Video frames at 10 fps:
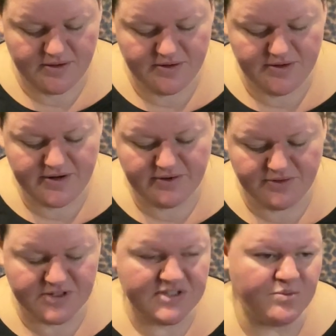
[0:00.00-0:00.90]
never
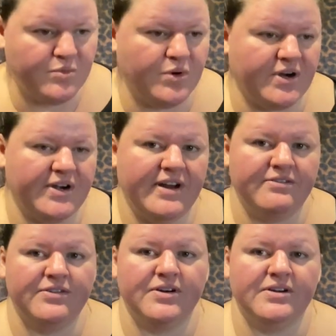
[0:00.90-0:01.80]
support,
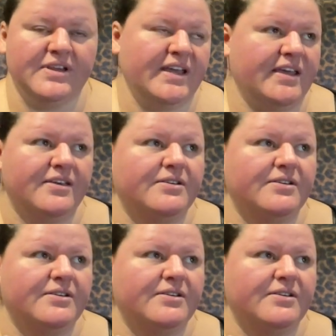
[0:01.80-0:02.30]
never like